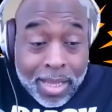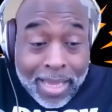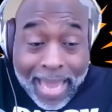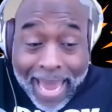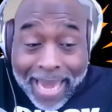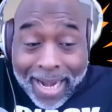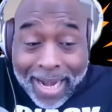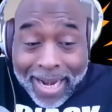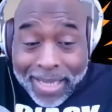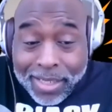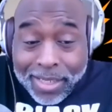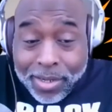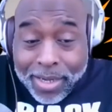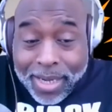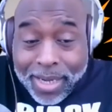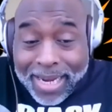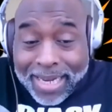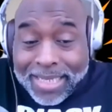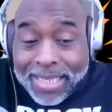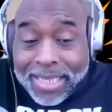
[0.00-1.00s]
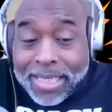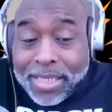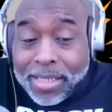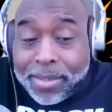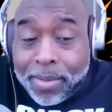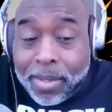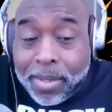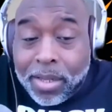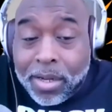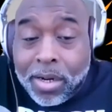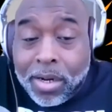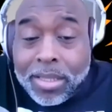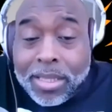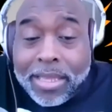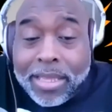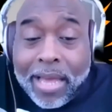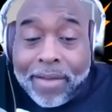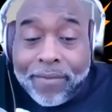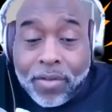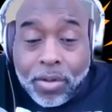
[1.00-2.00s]
Candidates are getting similar
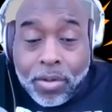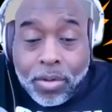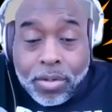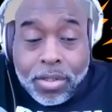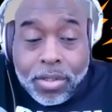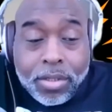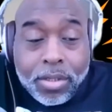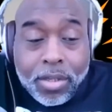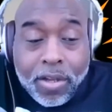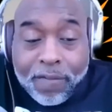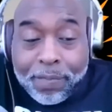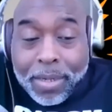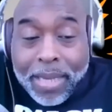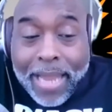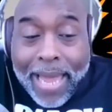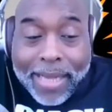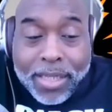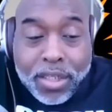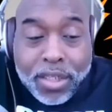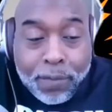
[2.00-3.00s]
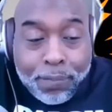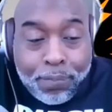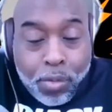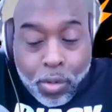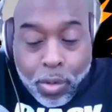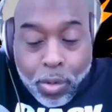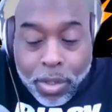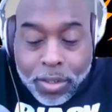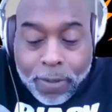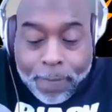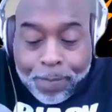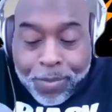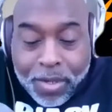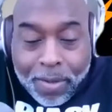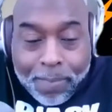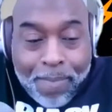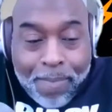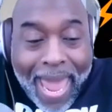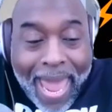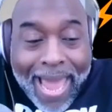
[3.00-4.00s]
levels of Black support
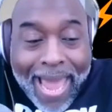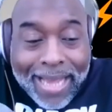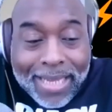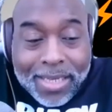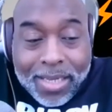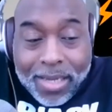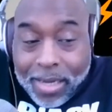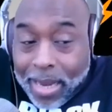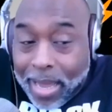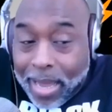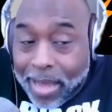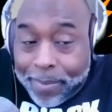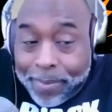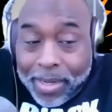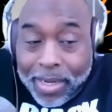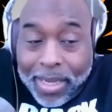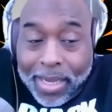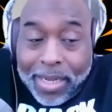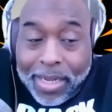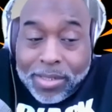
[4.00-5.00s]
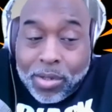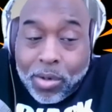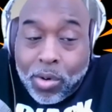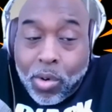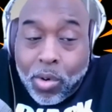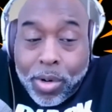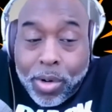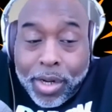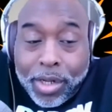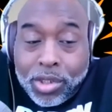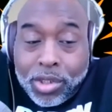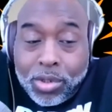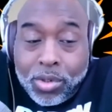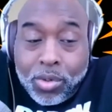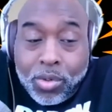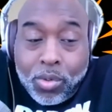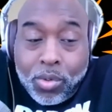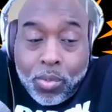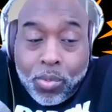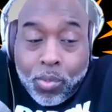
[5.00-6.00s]
to past nominees. According
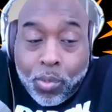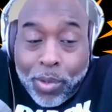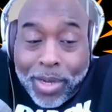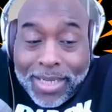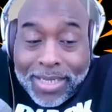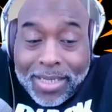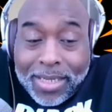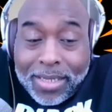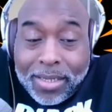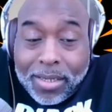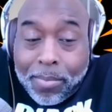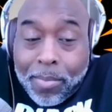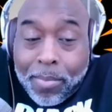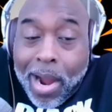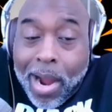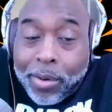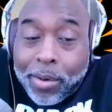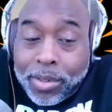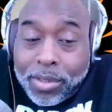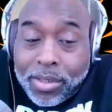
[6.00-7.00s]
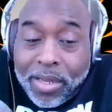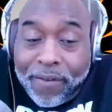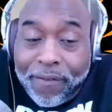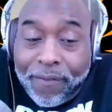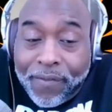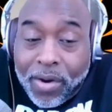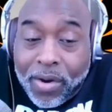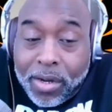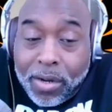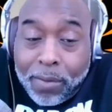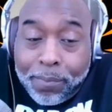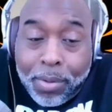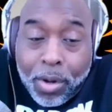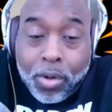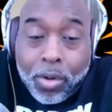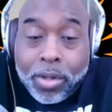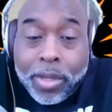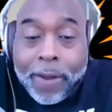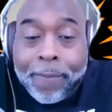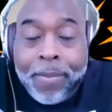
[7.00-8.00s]
to recent Democracy Fund
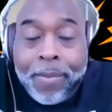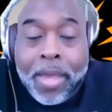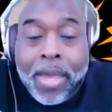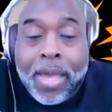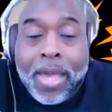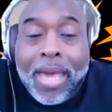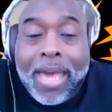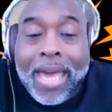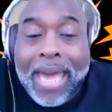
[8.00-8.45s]
polling,